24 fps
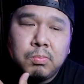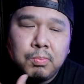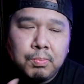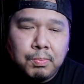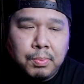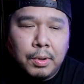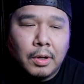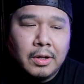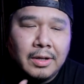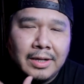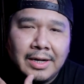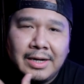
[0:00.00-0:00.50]

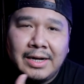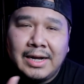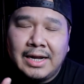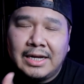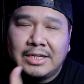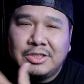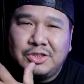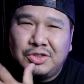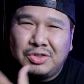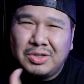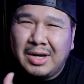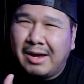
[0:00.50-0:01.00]
pulling,
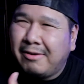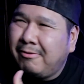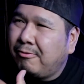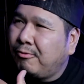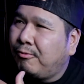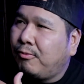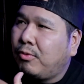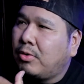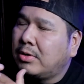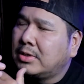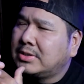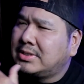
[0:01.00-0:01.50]
that driving
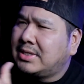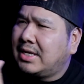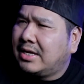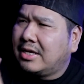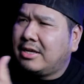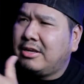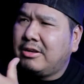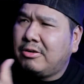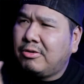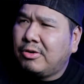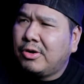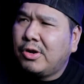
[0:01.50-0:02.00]
force, like,
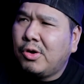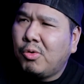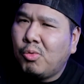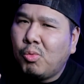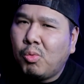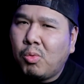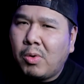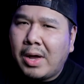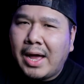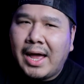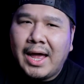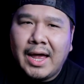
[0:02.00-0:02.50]
you don't know
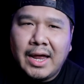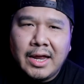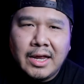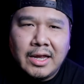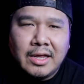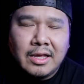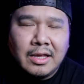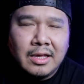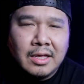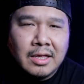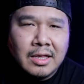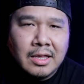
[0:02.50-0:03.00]

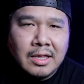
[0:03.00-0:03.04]
why